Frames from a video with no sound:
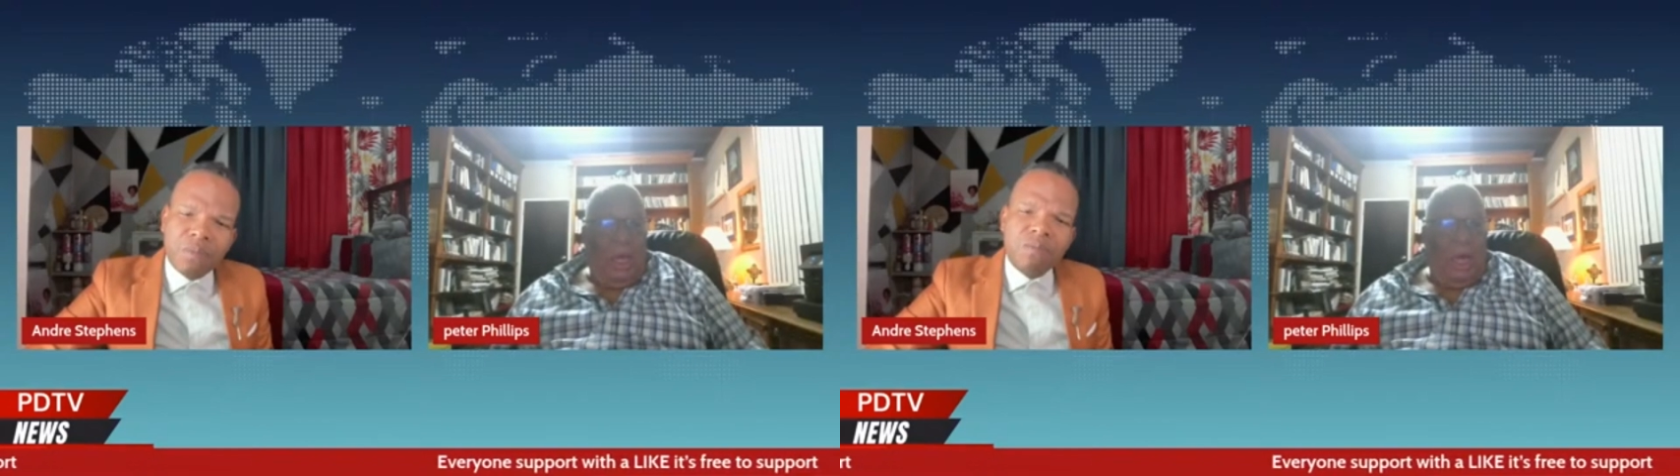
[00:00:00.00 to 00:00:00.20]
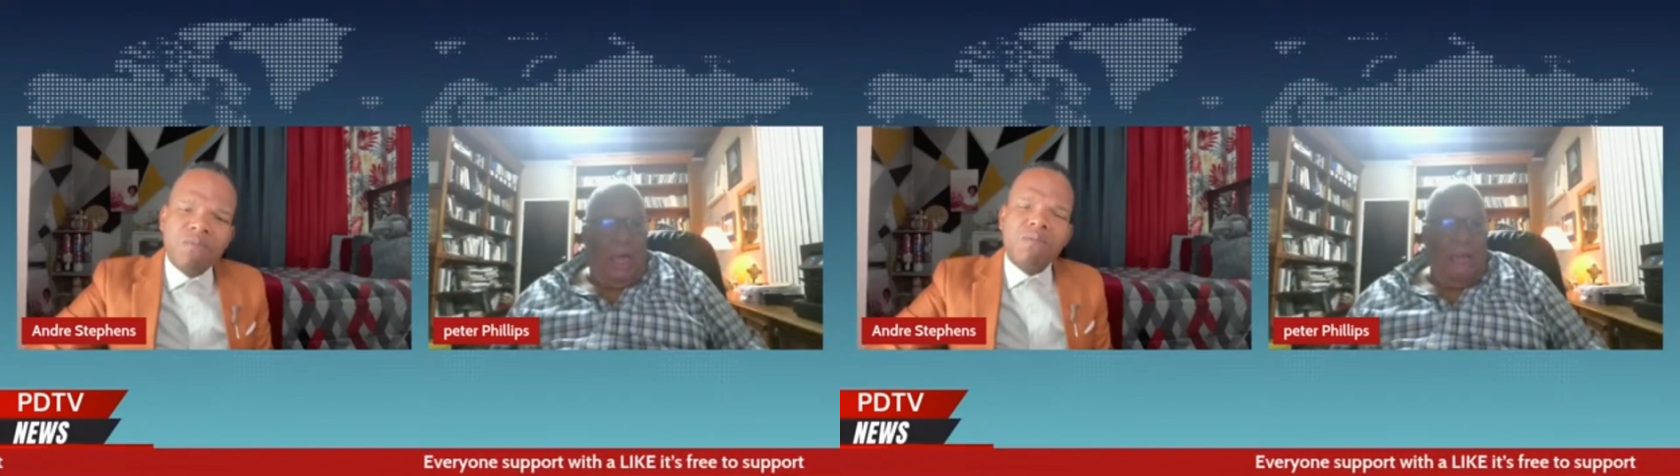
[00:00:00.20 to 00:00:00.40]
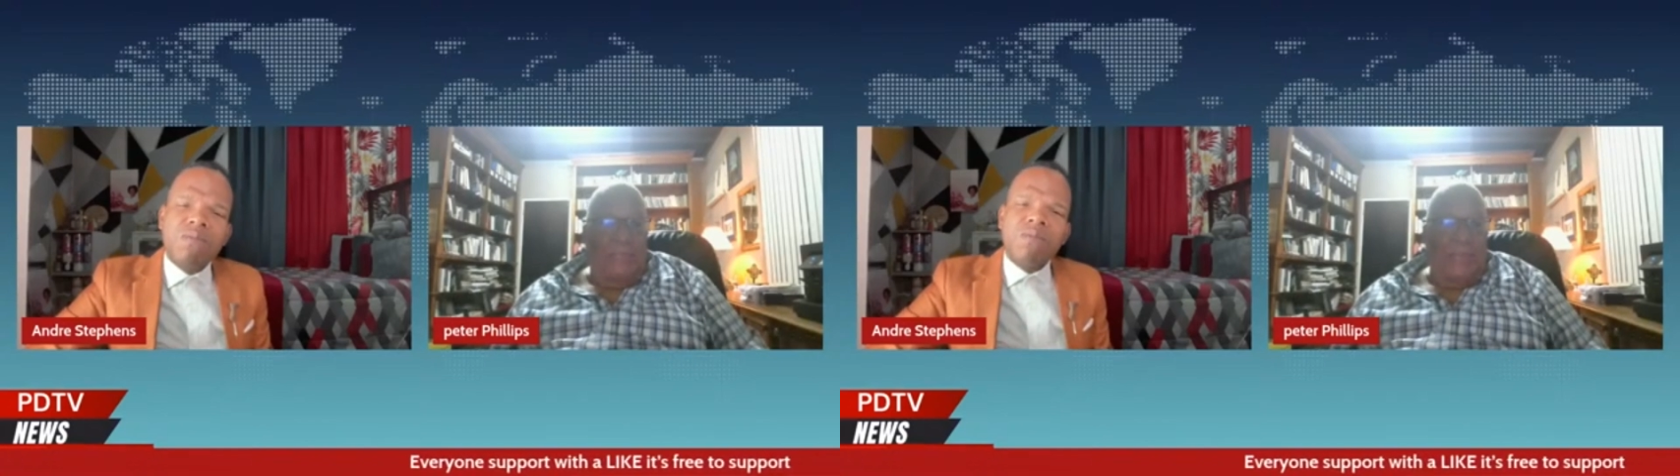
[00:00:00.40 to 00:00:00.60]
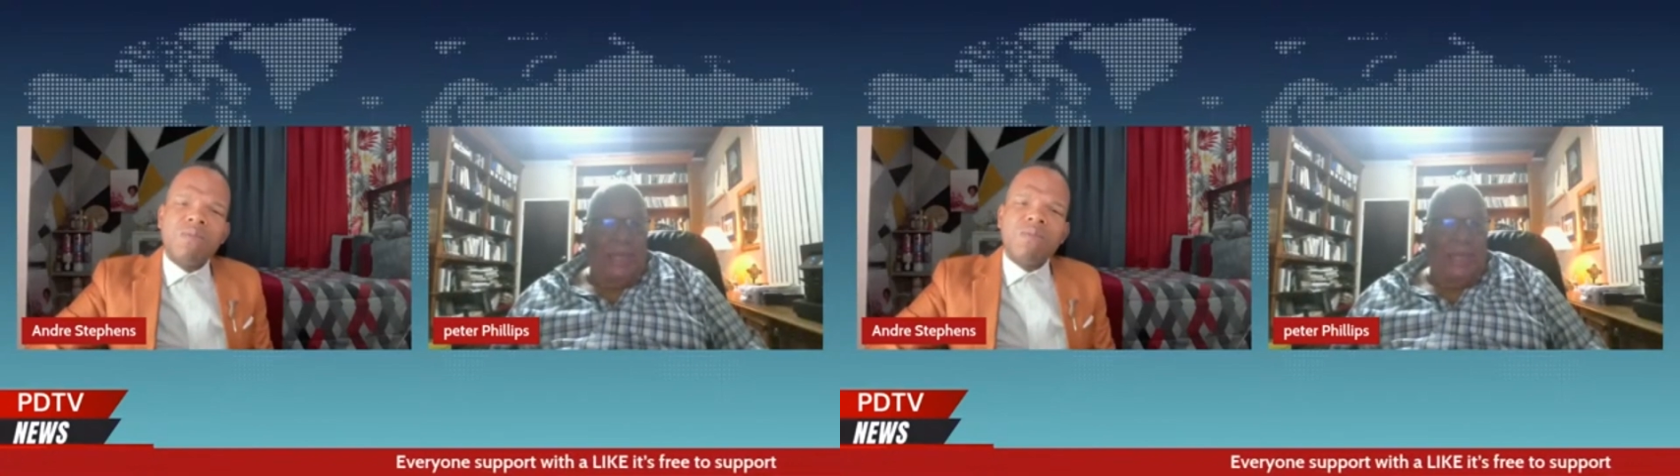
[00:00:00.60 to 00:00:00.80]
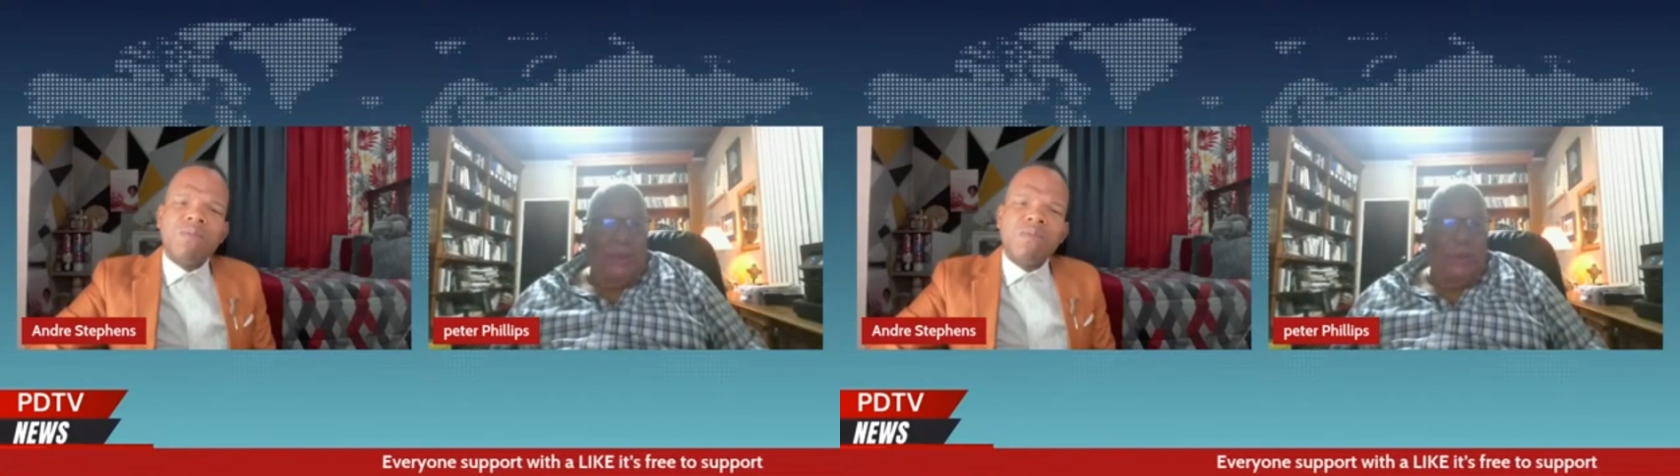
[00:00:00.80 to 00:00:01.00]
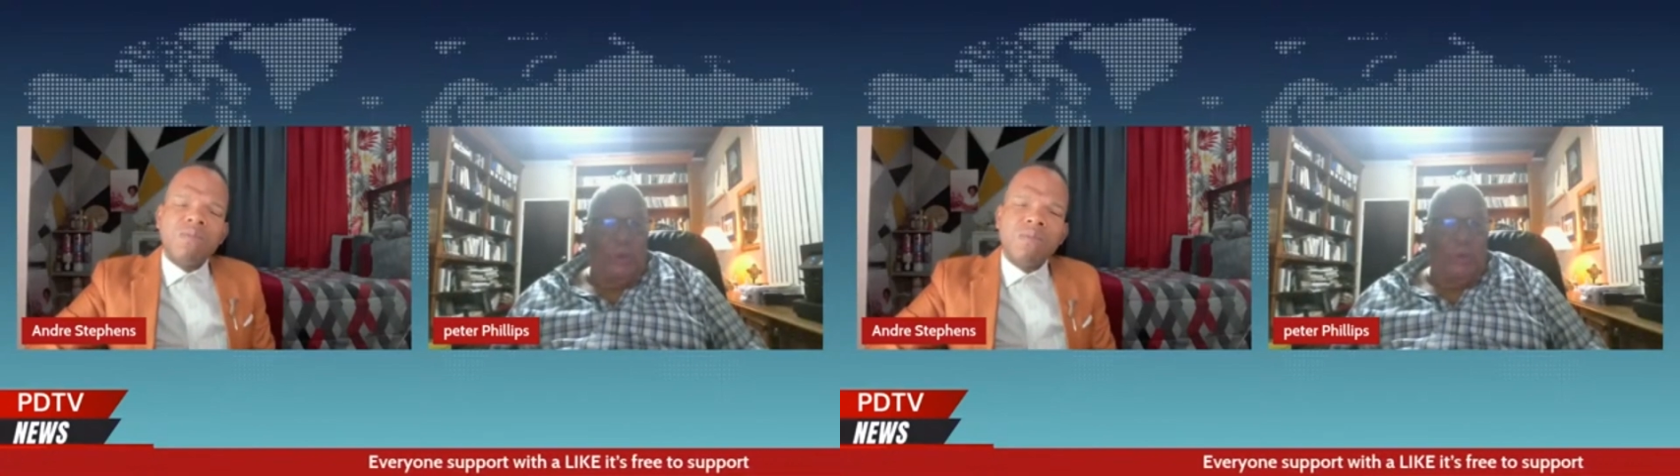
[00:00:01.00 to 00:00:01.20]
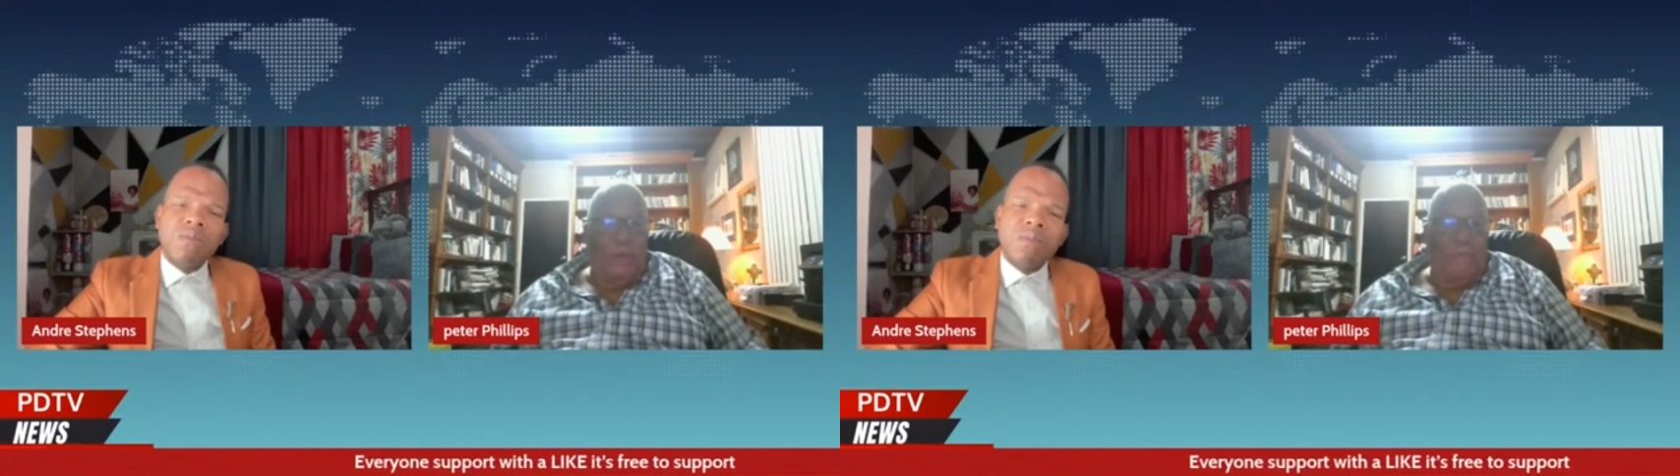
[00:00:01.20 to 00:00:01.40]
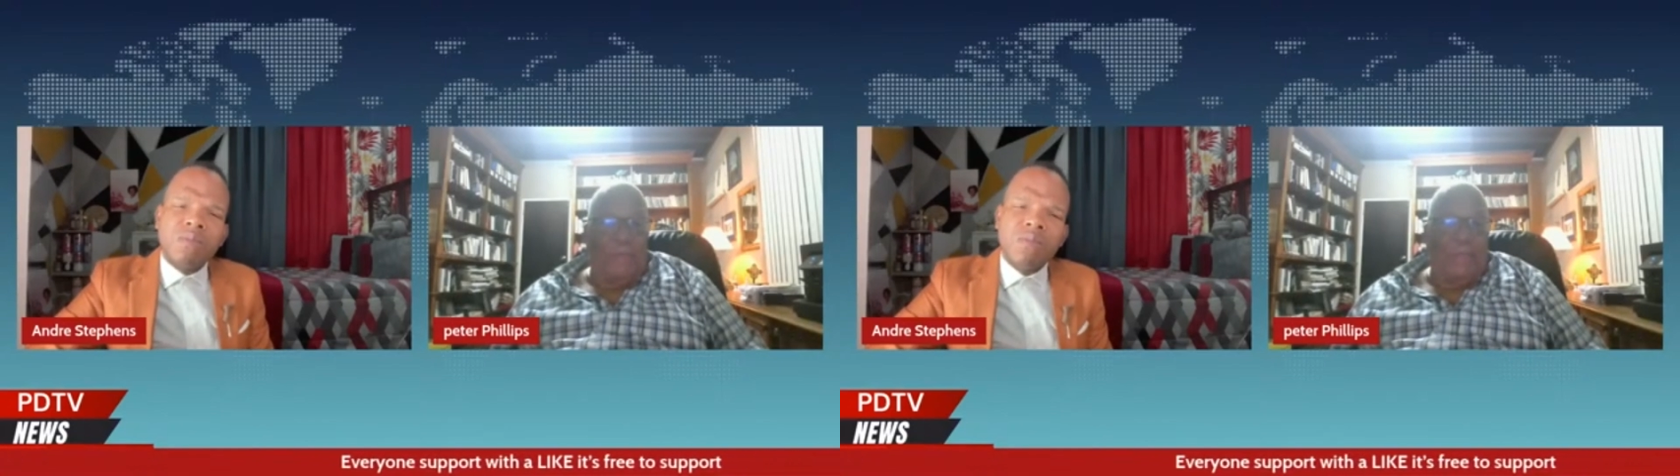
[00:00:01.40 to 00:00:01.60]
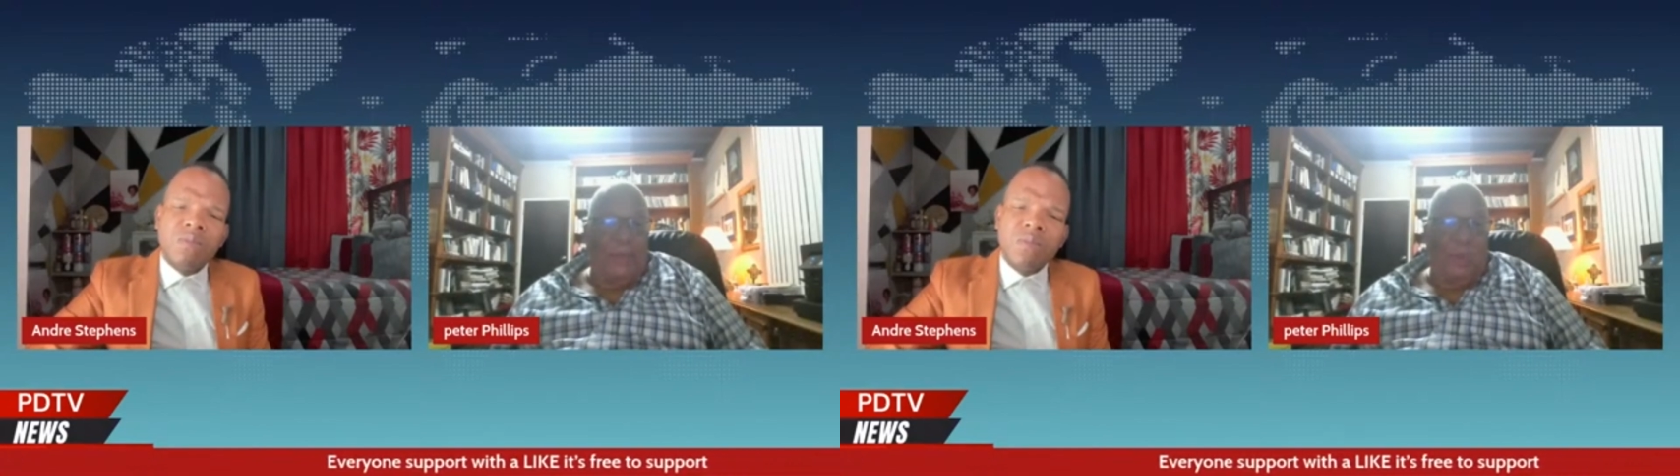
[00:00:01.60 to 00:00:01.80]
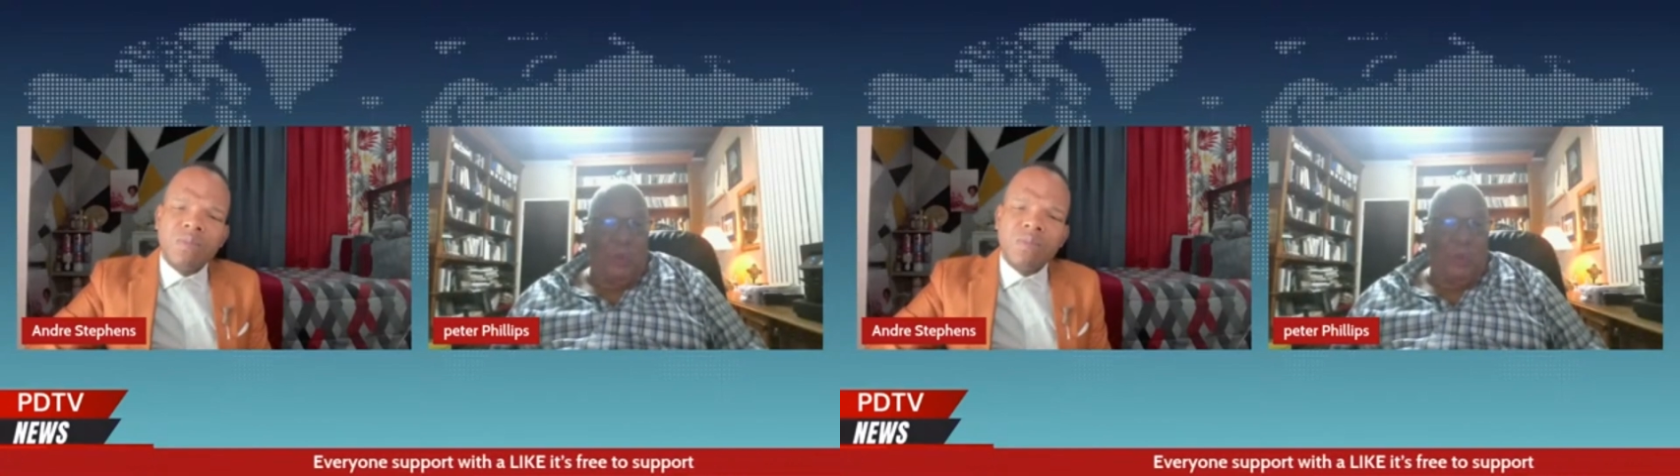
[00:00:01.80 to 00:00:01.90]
as any human being